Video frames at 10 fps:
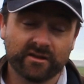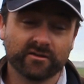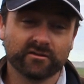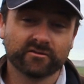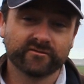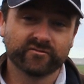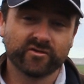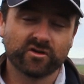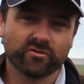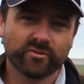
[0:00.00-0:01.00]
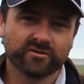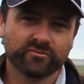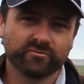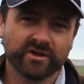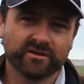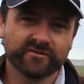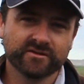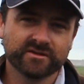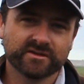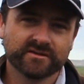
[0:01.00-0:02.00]
and a lot of environmental
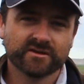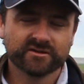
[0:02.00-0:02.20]
benefits.